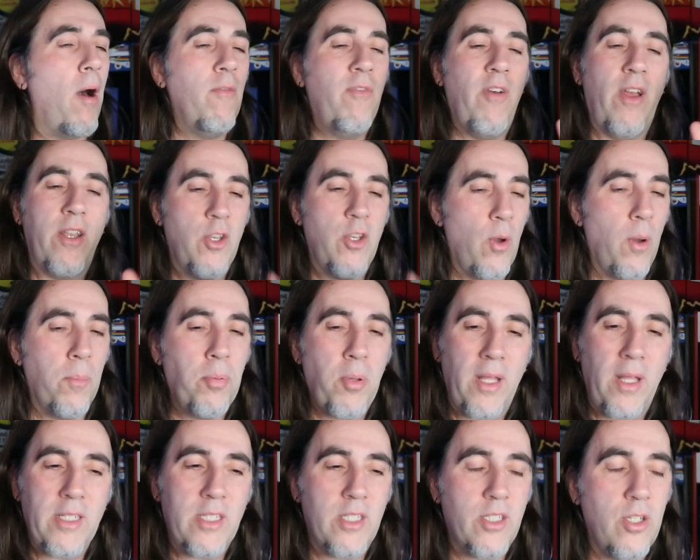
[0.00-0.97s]
a venue, a
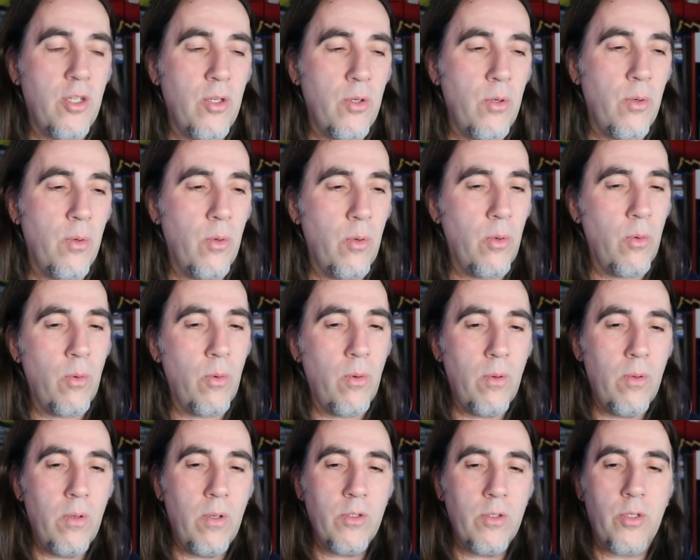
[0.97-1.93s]
place to
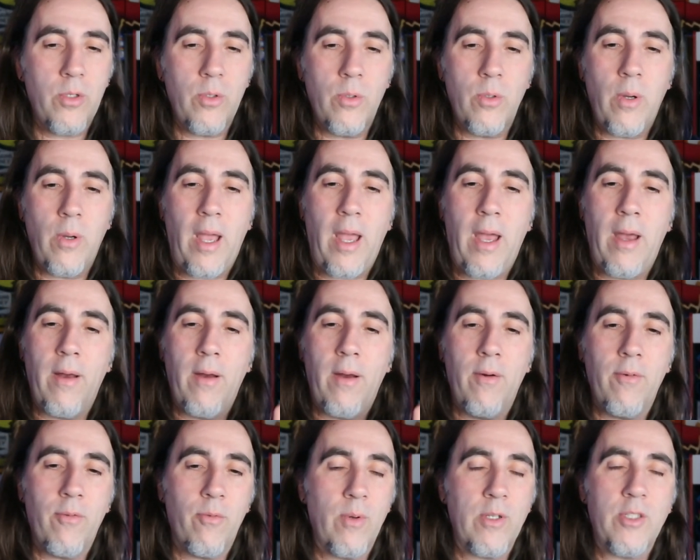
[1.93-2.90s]
to
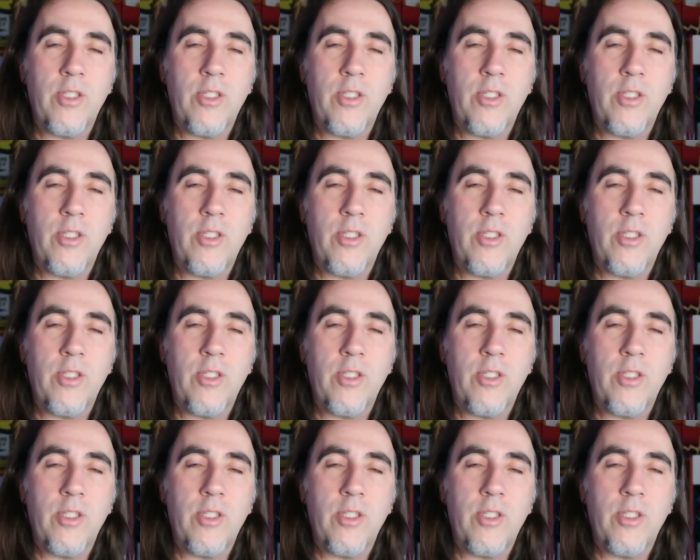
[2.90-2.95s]
have